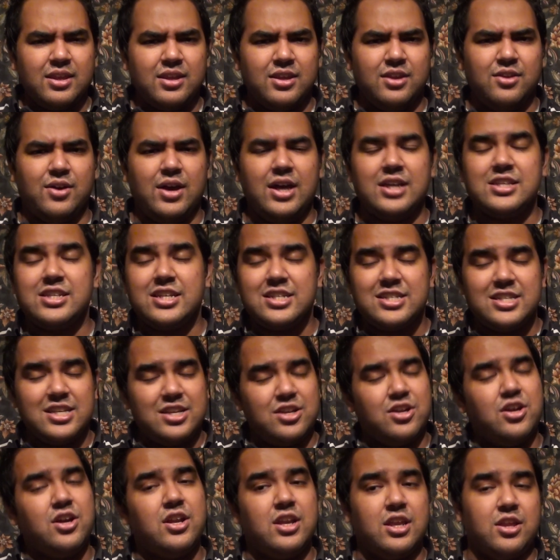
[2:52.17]
You know, as I
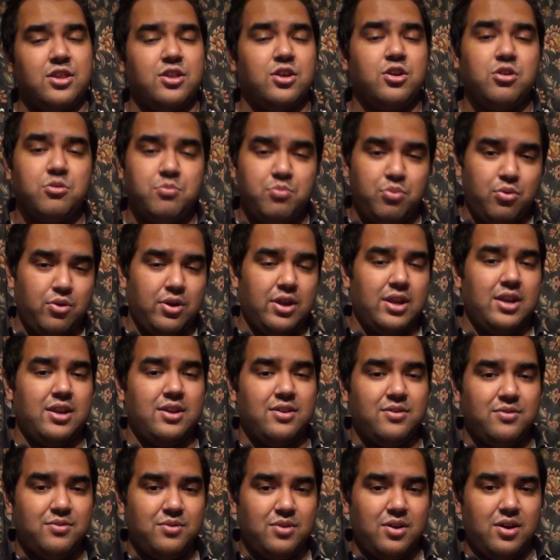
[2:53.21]
said earlier, the good point
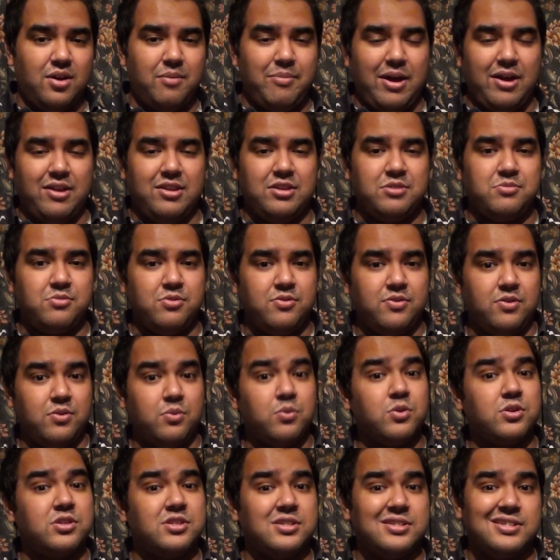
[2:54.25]
about this movie
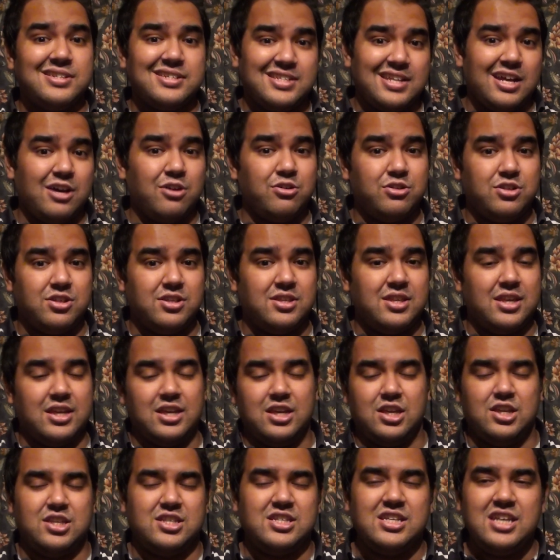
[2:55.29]
was the nostalgia thing.
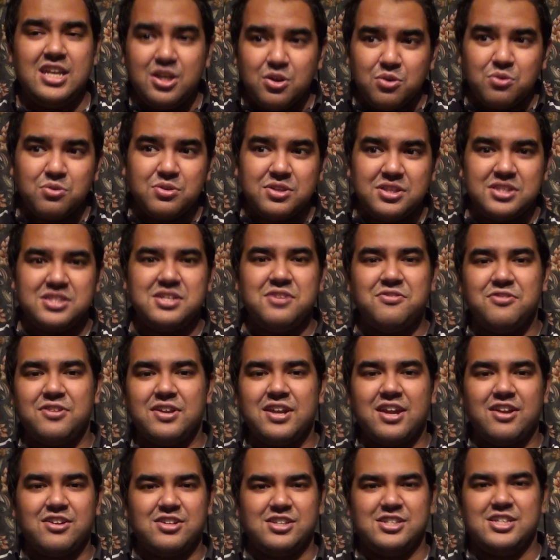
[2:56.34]
Seeing all these
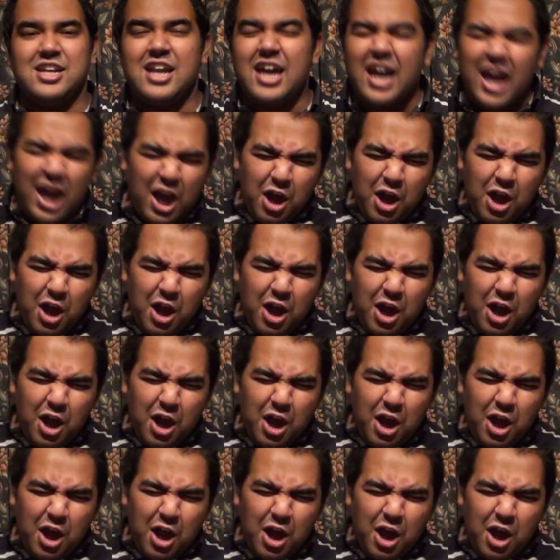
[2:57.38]
different characters, you're like,